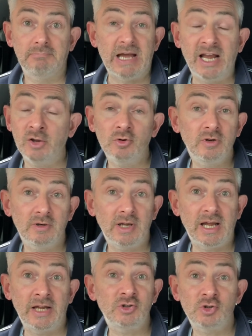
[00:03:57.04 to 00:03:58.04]

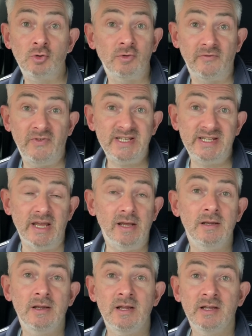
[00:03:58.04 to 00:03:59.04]
I just couldn't fit it.
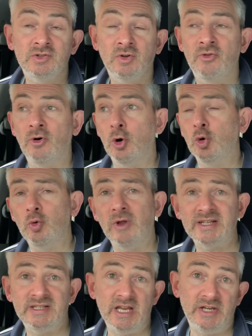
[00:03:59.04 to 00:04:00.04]
So I thought, oh, that's an